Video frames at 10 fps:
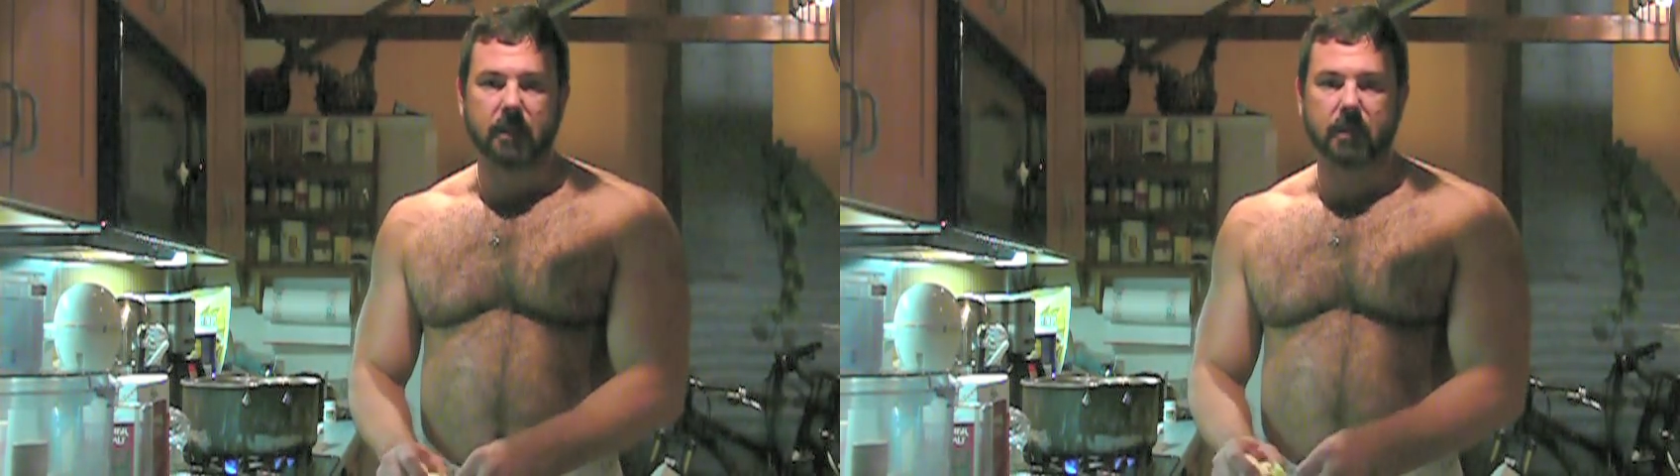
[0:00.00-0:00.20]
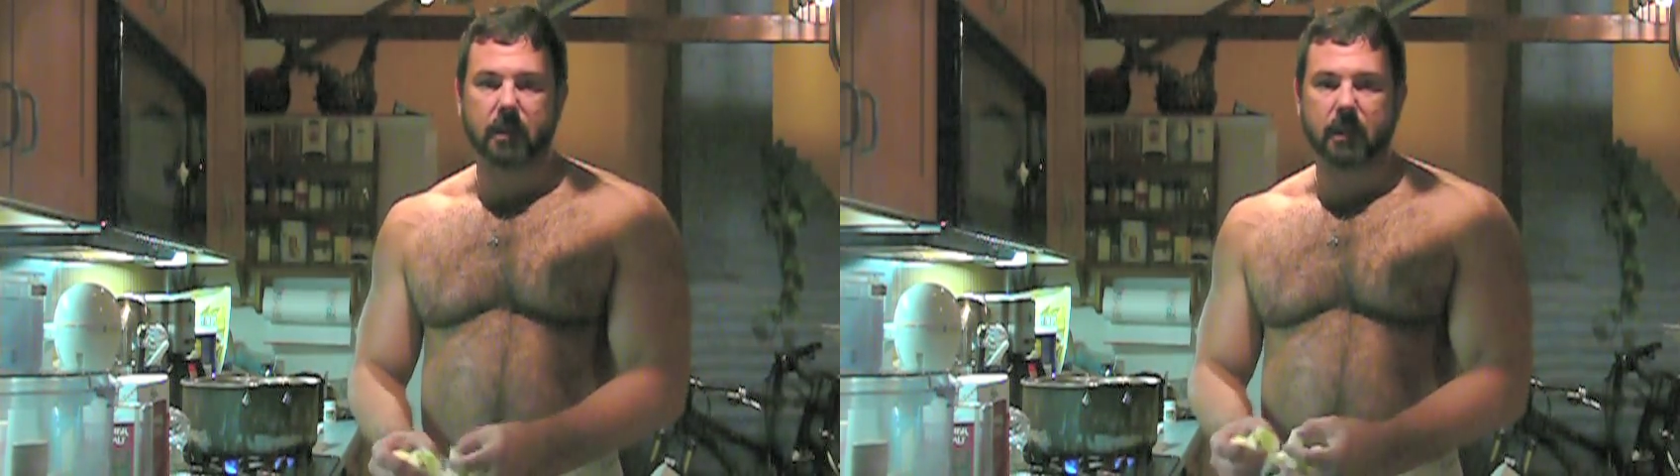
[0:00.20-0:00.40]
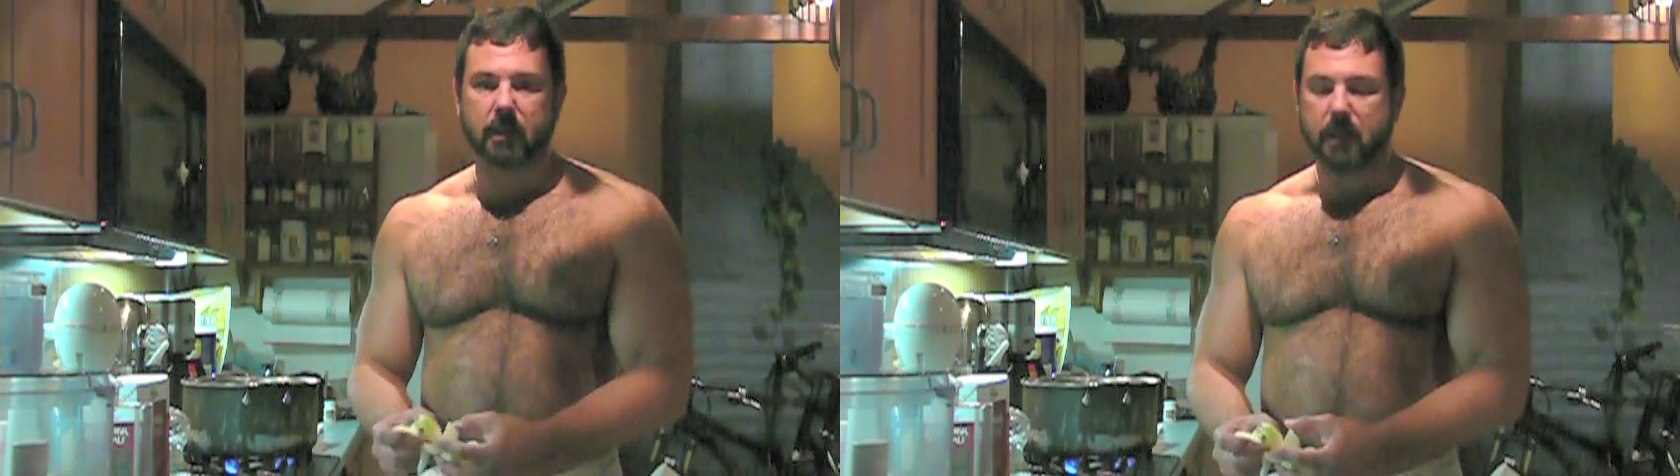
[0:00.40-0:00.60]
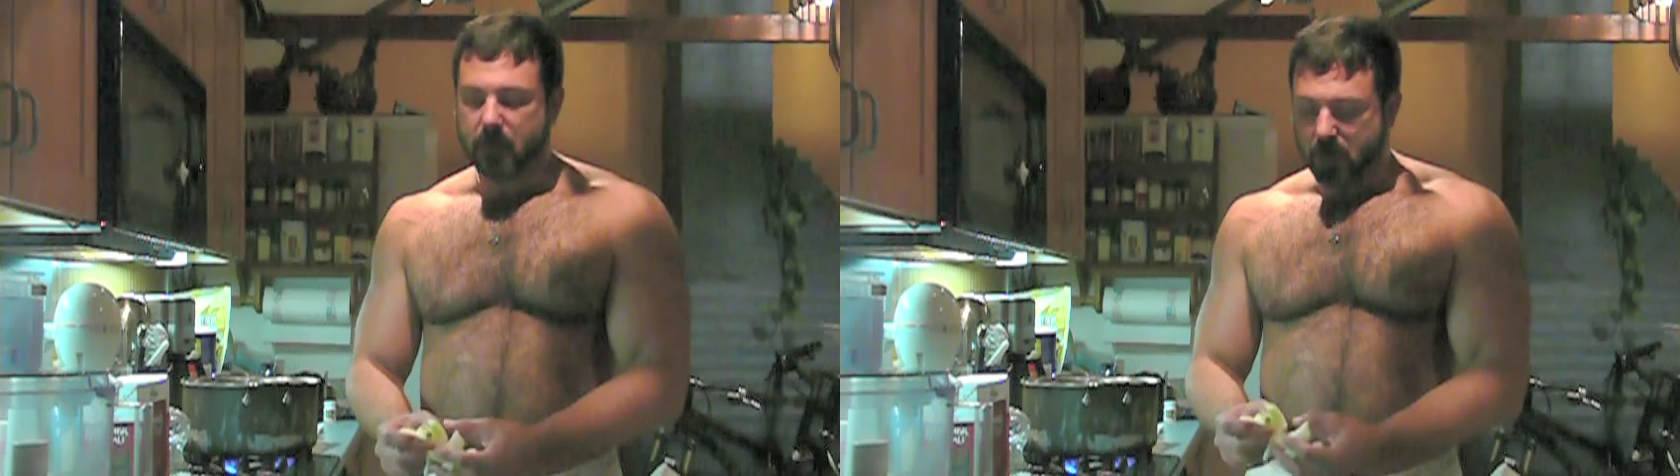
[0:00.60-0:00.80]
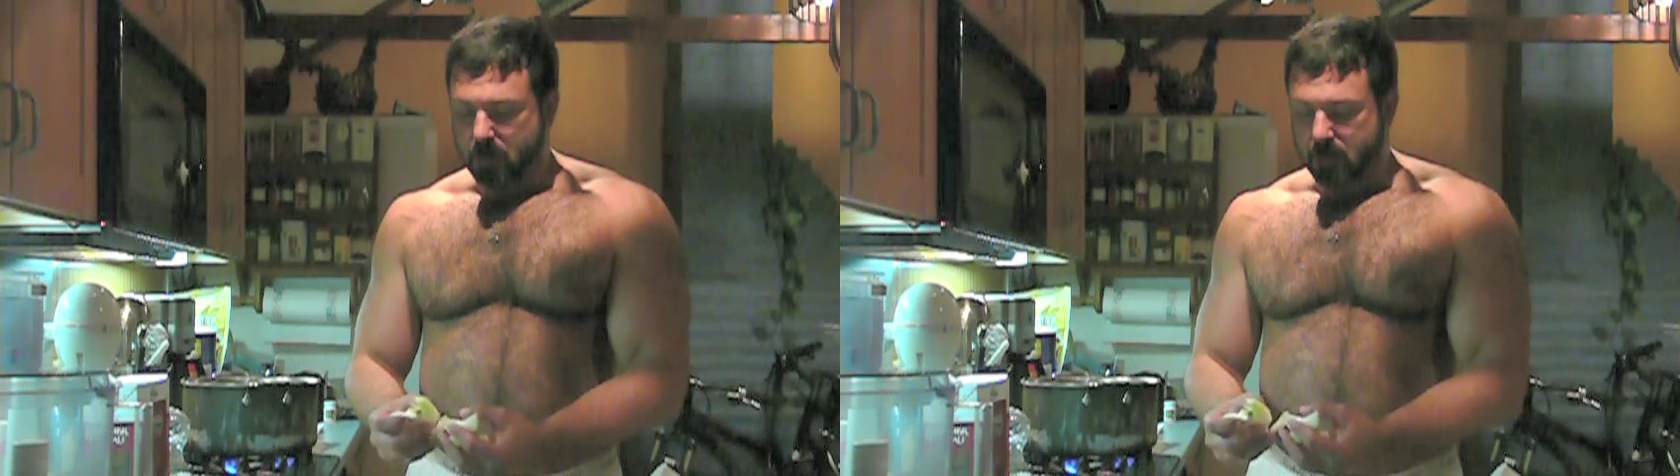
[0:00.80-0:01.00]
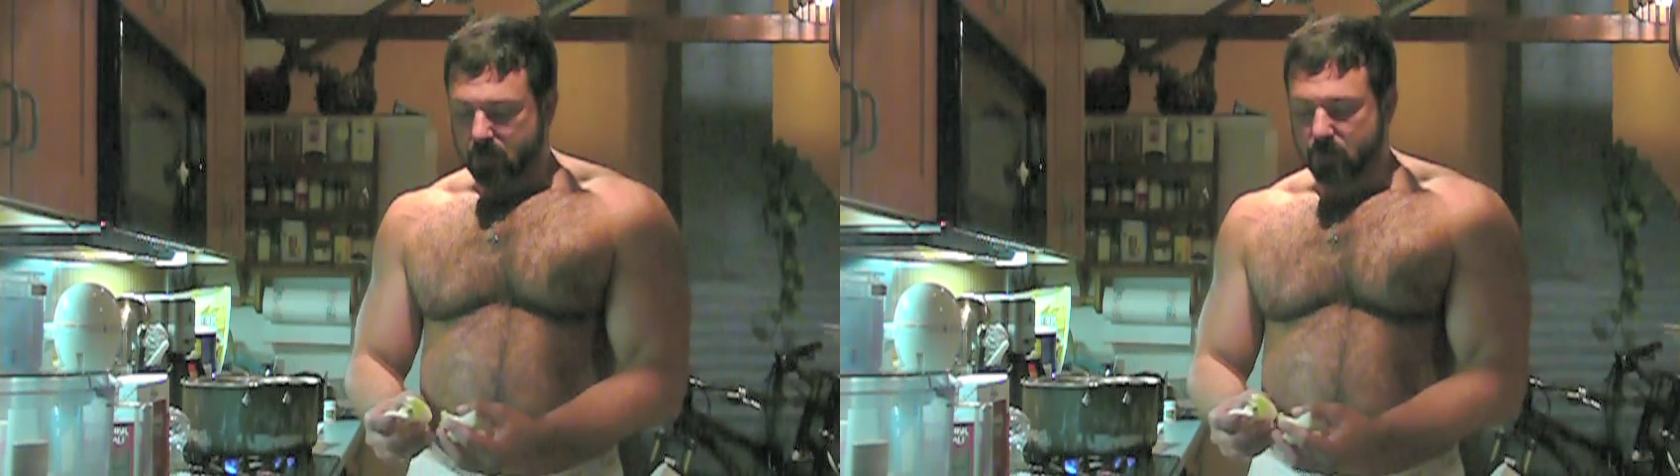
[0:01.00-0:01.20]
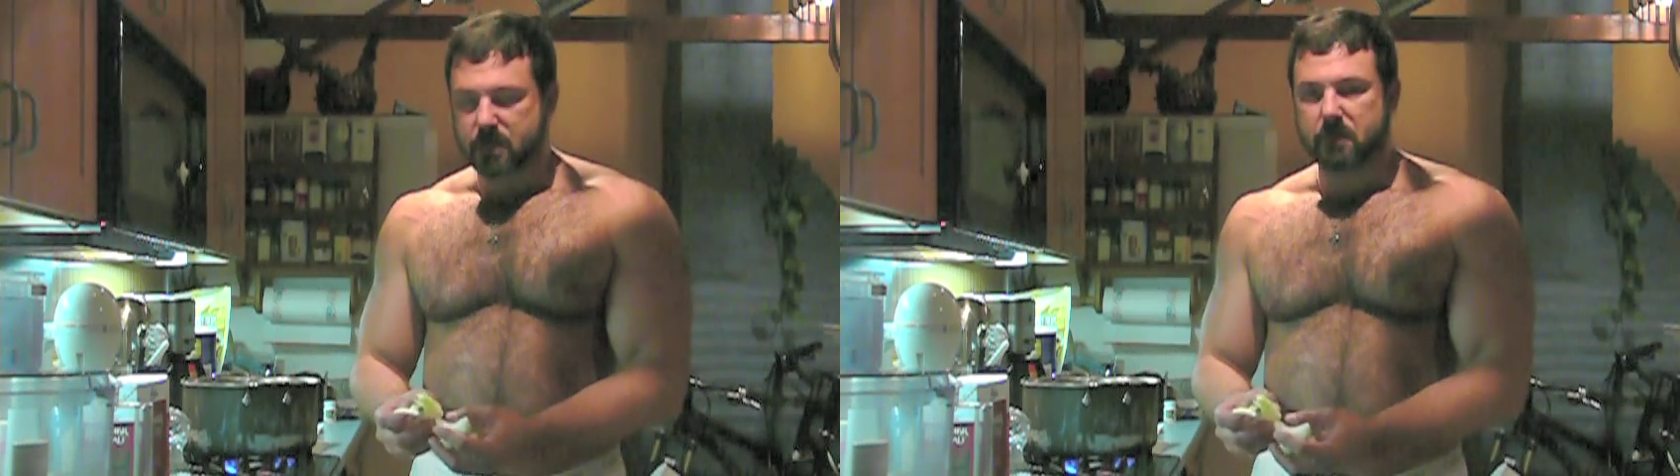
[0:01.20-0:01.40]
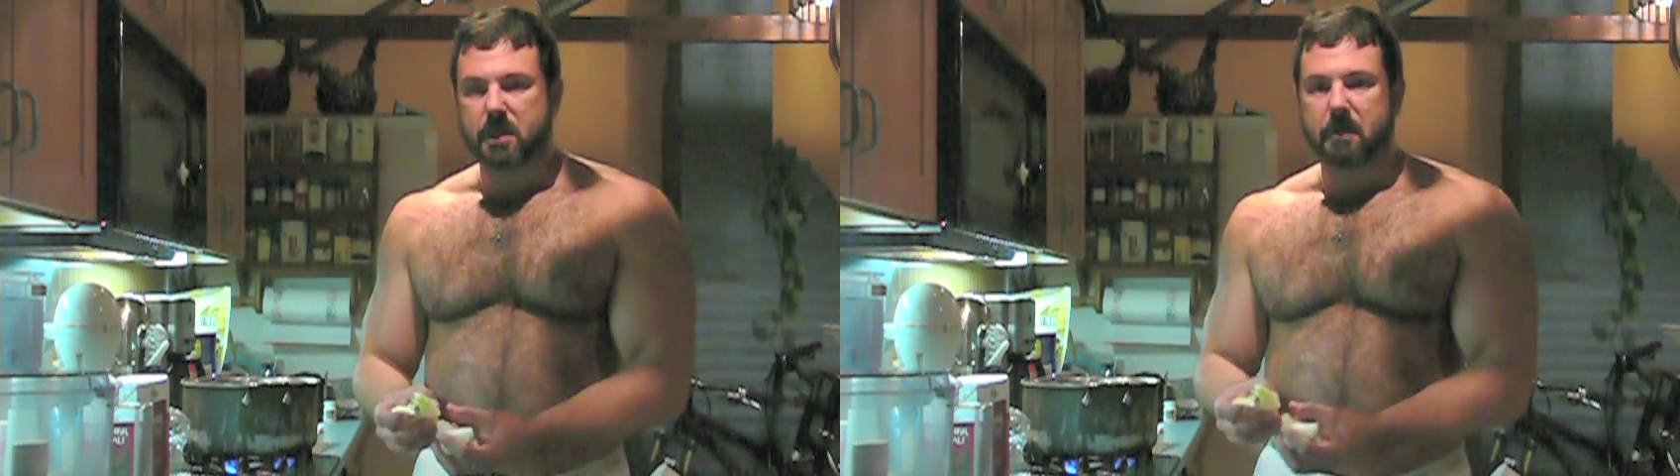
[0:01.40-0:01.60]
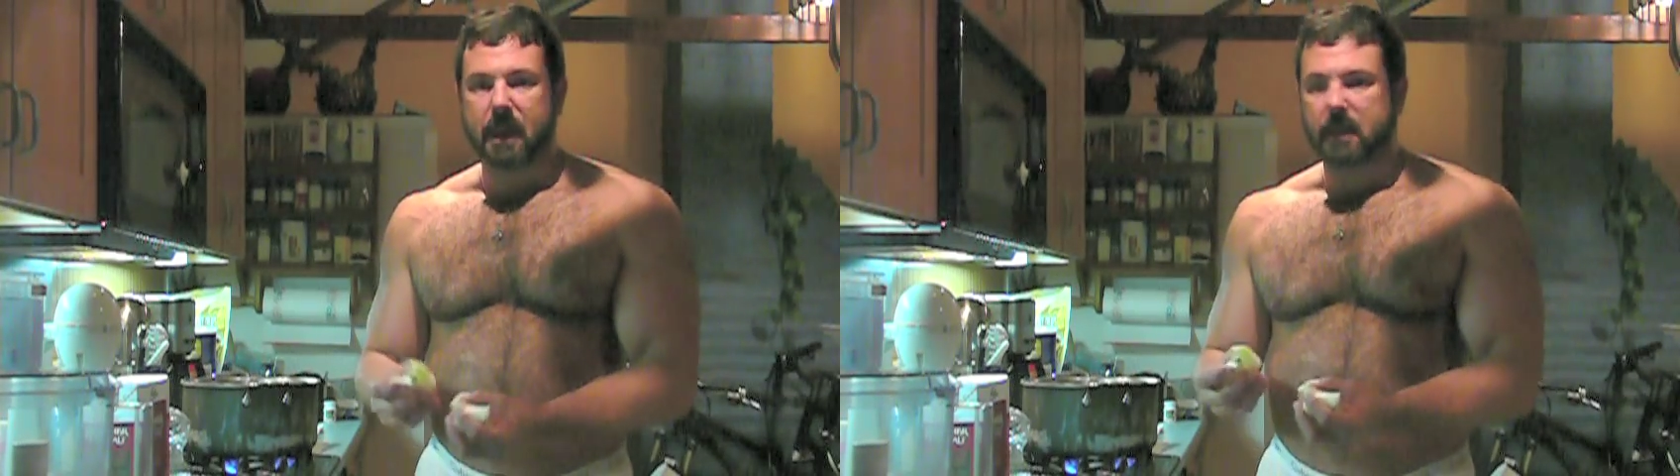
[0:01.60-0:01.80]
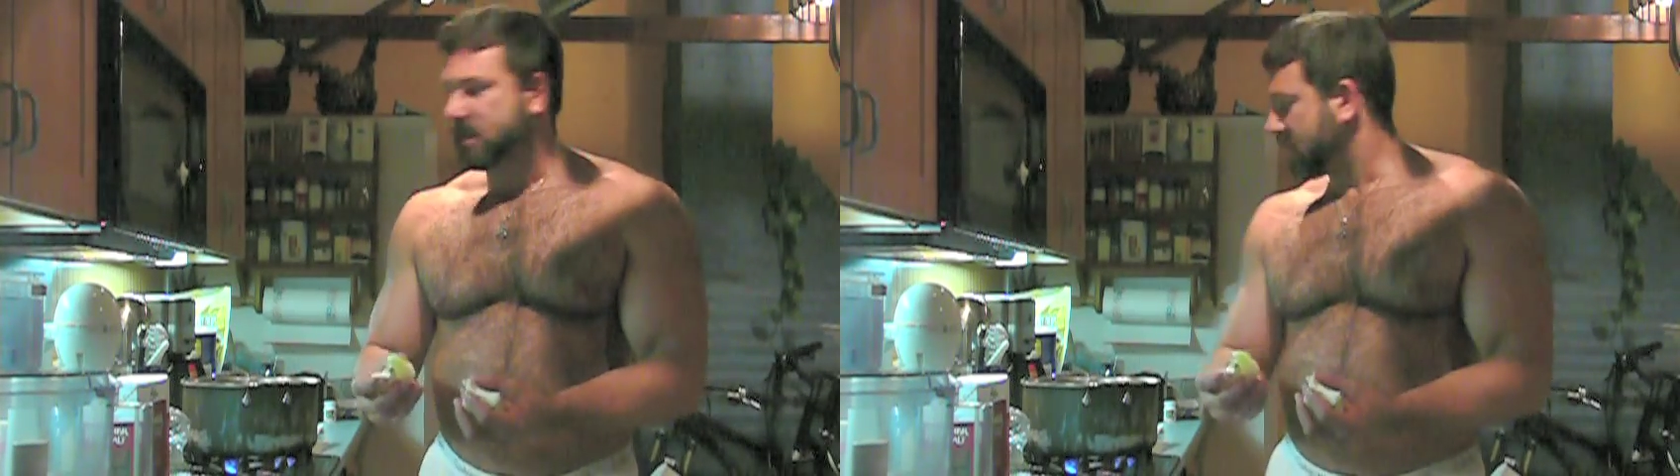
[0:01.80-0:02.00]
You're going to use them to make a